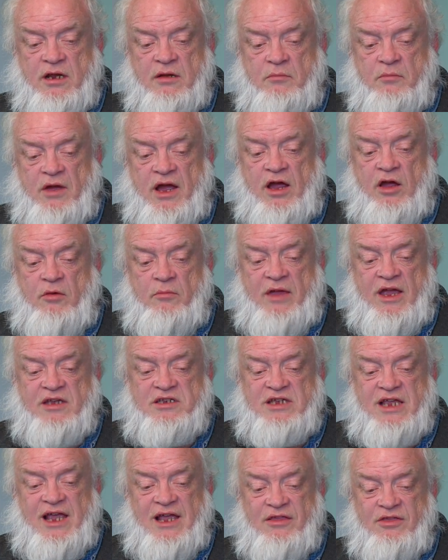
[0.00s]
and
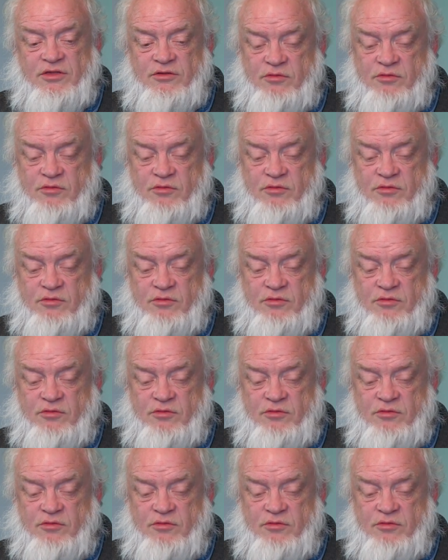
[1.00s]
biomass at